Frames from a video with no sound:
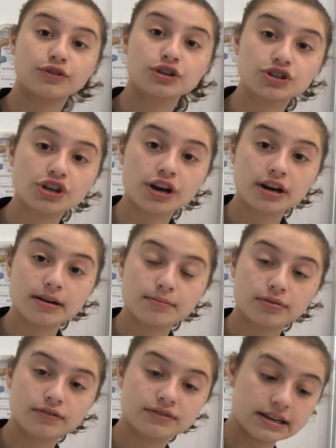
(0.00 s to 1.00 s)
for a certain
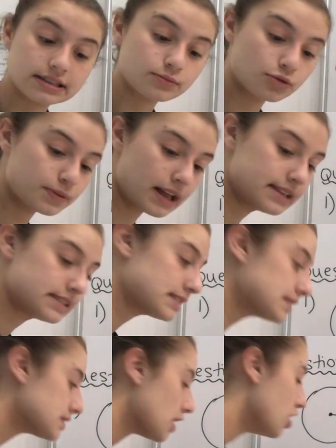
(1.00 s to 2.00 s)
number of decimal
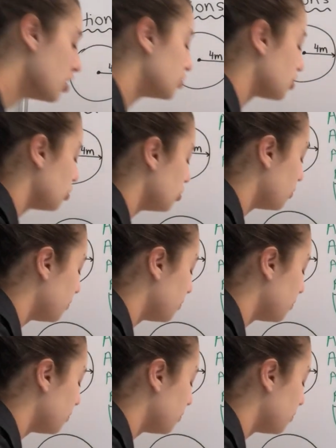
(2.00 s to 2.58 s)
places, so you